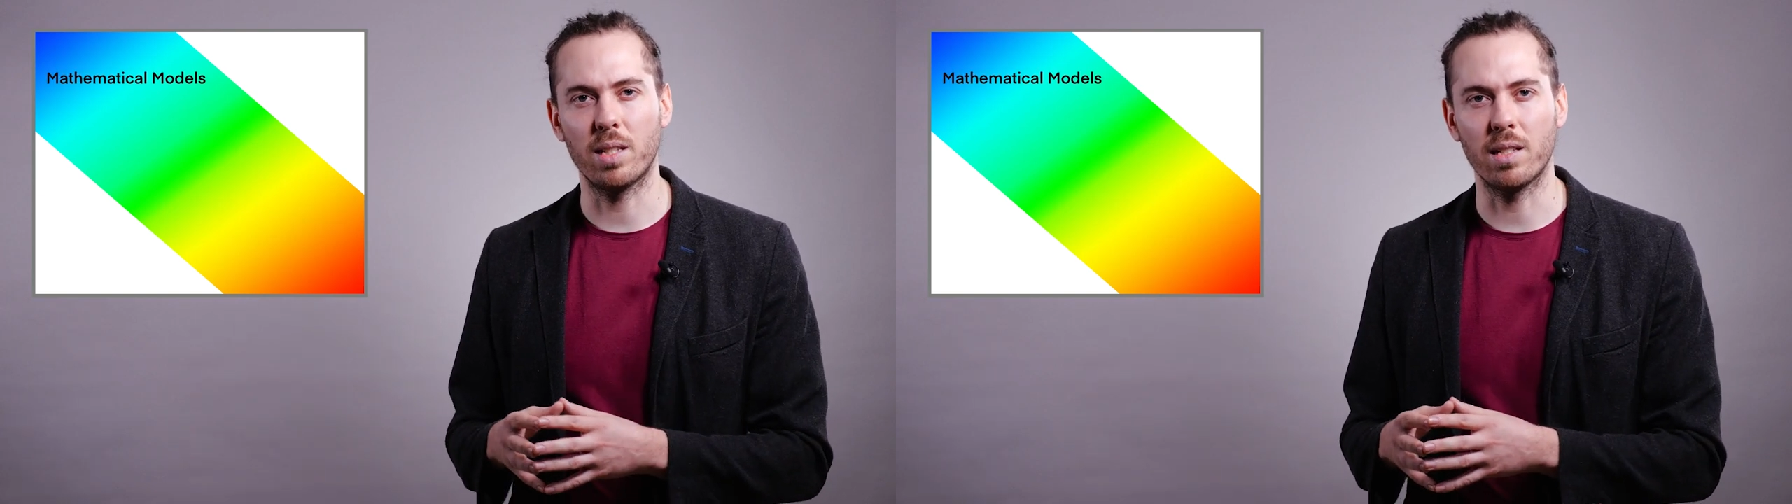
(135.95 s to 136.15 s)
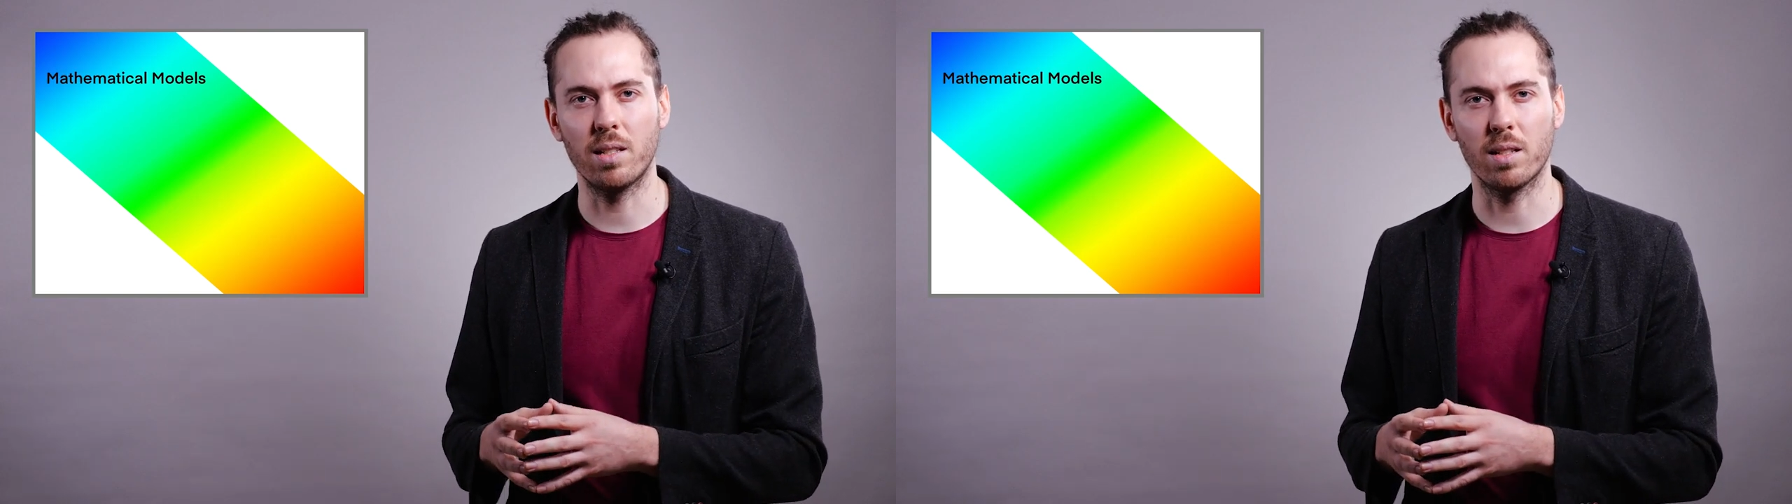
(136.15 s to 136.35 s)

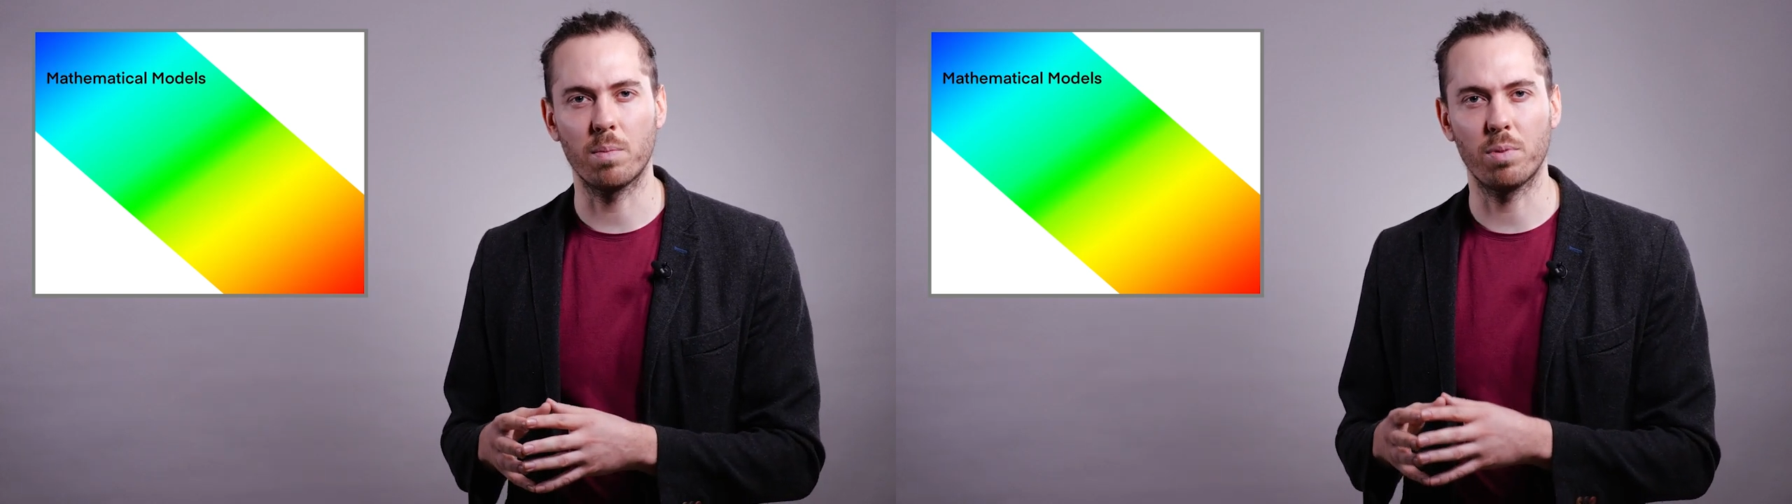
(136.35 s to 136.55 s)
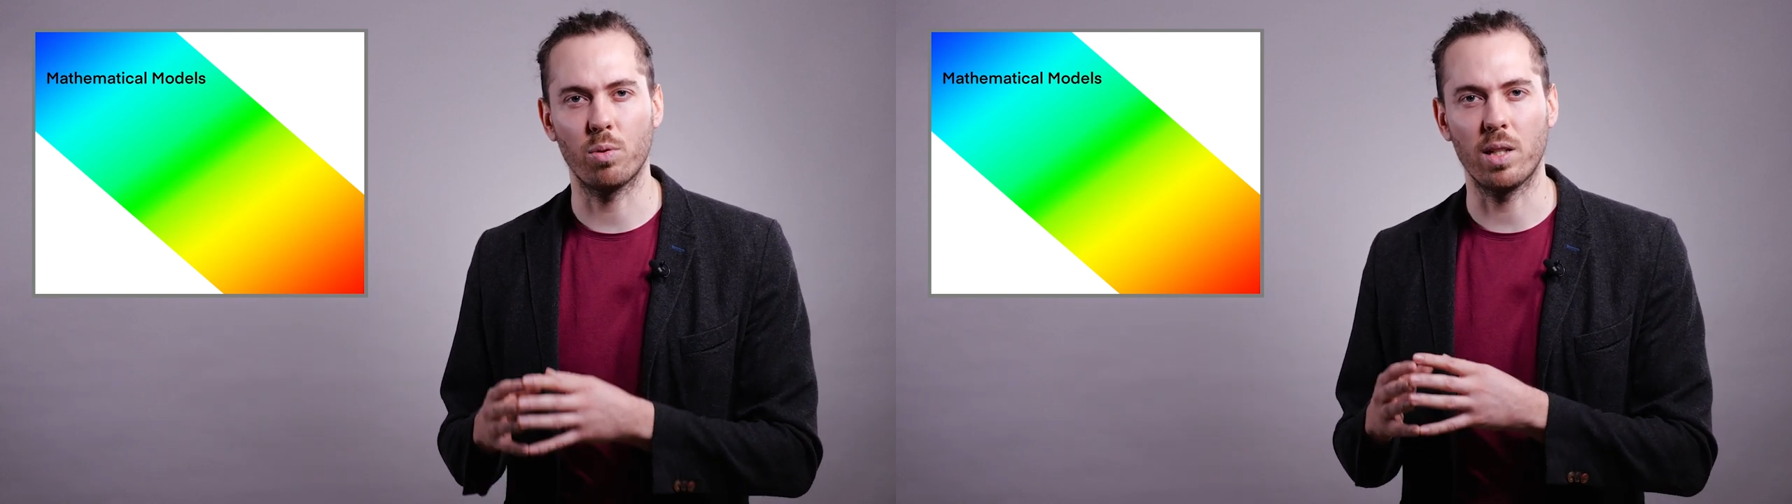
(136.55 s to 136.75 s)

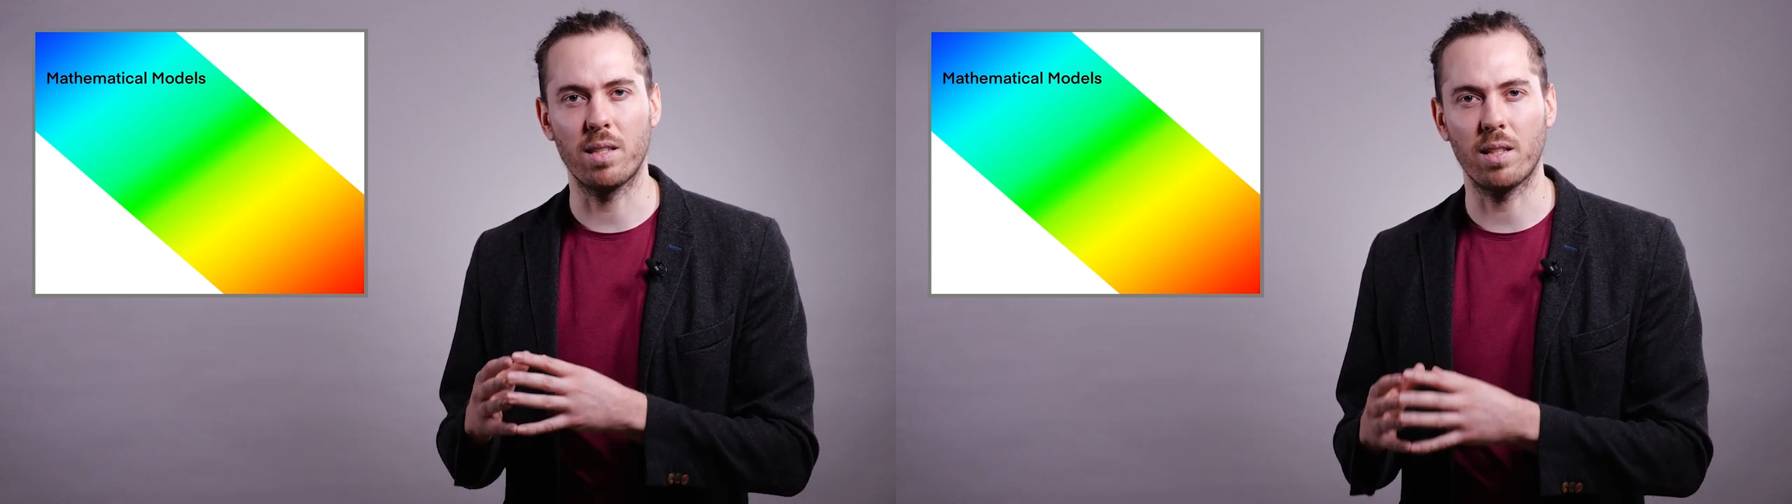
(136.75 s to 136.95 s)
distance between